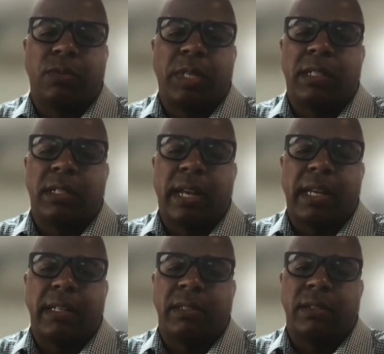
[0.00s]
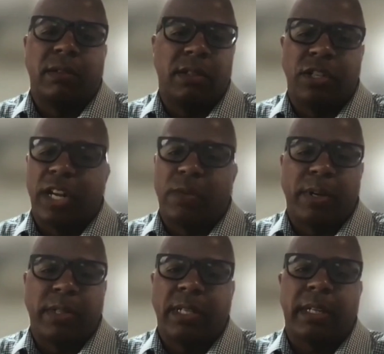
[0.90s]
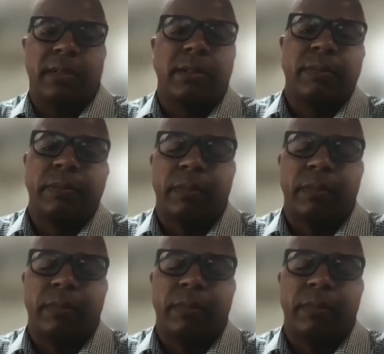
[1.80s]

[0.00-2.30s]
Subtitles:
as recent as January 6th.